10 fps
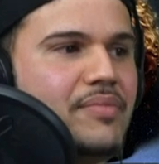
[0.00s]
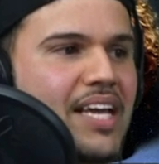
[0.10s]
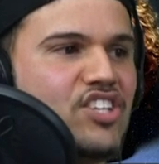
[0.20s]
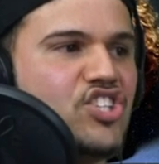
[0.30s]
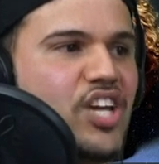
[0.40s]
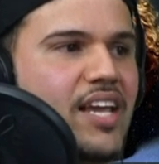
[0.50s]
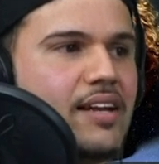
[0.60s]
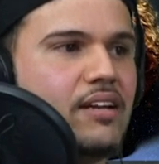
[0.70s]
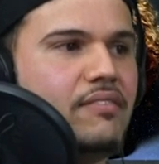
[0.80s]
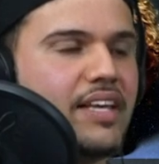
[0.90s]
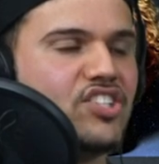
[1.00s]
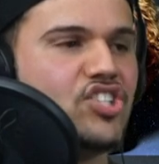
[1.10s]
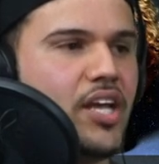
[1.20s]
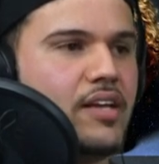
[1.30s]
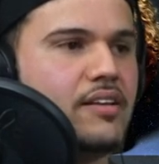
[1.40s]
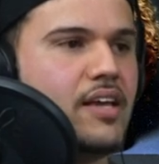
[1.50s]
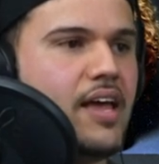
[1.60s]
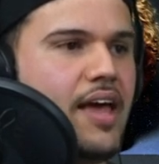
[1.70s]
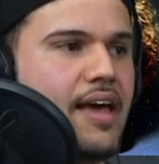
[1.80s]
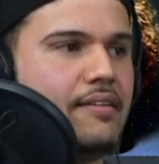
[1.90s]
That shade, I love that shade
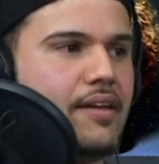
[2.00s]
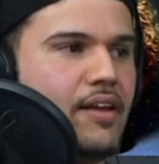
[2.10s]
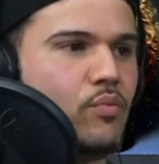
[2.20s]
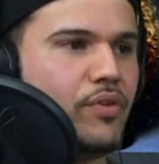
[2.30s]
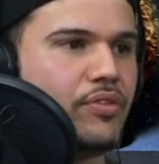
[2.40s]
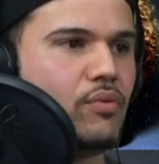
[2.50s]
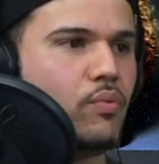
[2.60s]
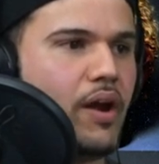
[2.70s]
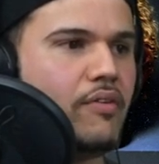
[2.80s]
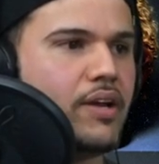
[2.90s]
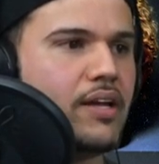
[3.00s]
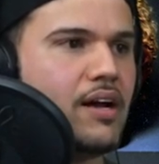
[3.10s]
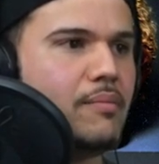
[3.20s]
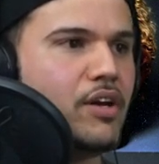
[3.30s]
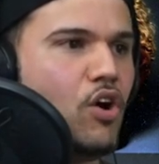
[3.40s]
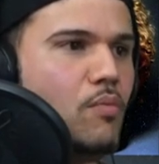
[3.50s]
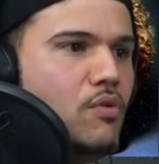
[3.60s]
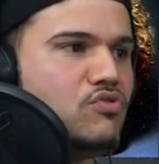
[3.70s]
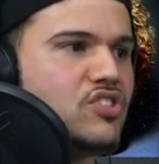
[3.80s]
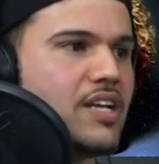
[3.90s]
and what they're wearing. It
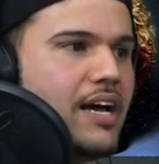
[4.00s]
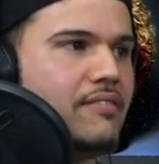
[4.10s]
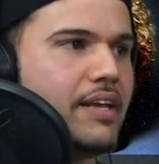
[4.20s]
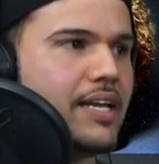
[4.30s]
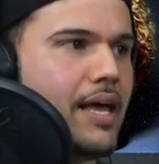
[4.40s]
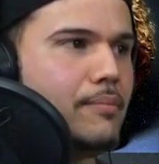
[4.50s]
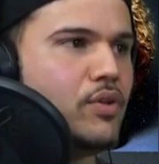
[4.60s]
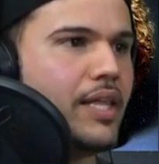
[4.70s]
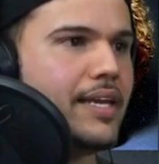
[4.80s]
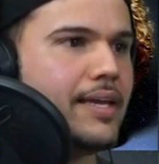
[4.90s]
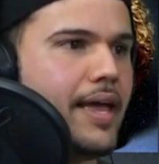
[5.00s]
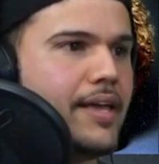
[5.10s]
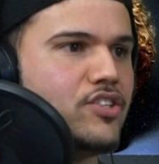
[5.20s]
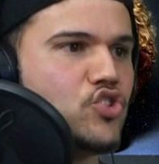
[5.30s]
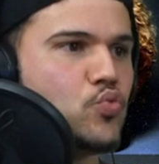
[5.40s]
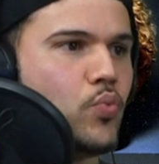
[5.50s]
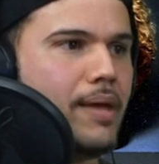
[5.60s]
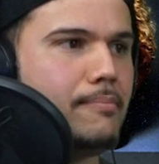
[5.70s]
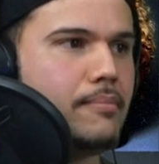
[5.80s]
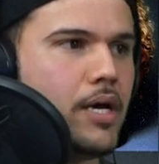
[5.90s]
almost kind of like an emulating a
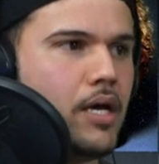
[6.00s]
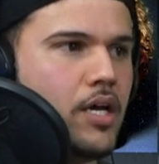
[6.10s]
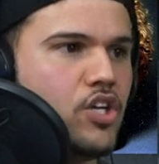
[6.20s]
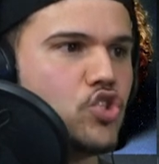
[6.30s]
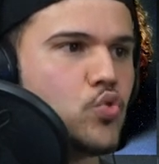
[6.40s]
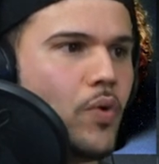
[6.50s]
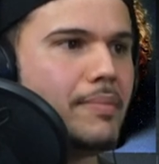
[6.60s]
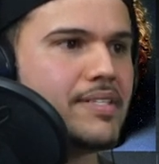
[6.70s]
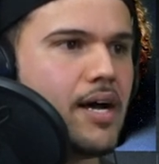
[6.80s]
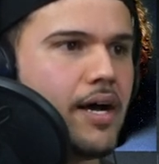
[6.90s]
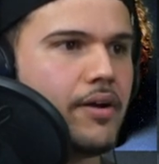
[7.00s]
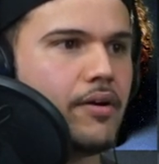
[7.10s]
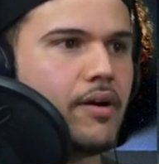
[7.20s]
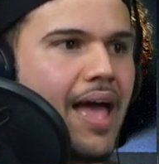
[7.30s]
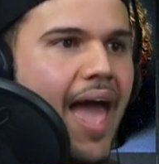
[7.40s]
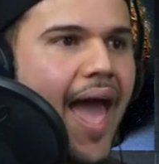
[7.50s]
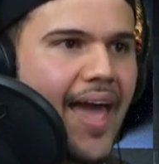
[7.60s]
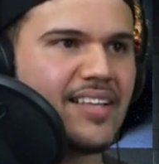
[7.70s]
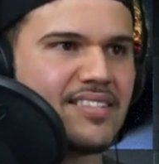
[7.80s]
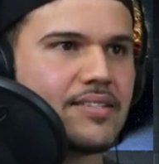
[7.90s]
swim attire,
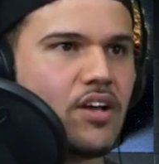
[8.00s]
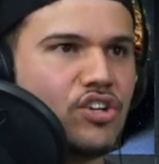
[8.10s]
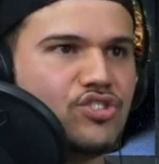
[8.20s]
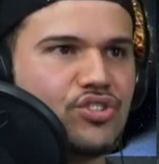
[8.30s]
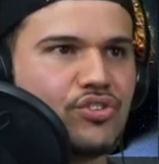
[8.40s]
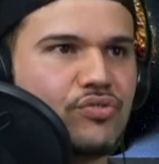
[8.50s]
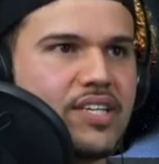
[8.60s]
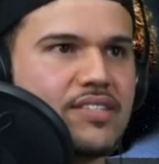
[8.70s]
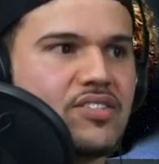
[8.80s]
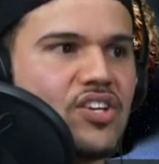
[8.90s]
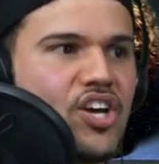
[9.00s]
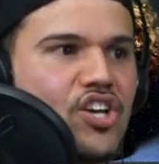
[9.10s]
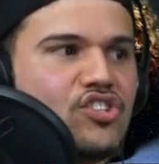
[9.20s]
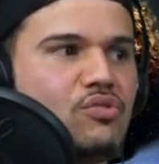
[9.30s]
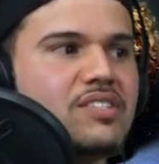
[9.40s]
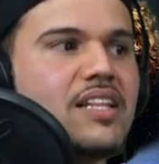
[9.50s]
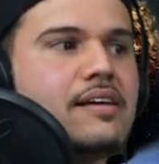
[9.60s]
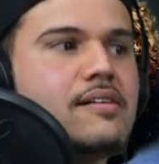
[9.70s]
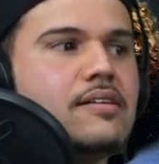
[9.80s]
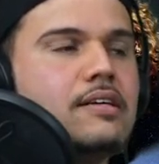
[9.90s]
hence 100 degrees. So it's
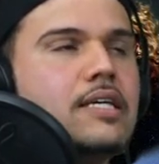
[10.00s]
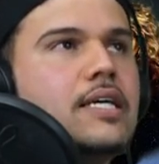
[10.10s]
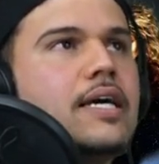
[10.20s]
like a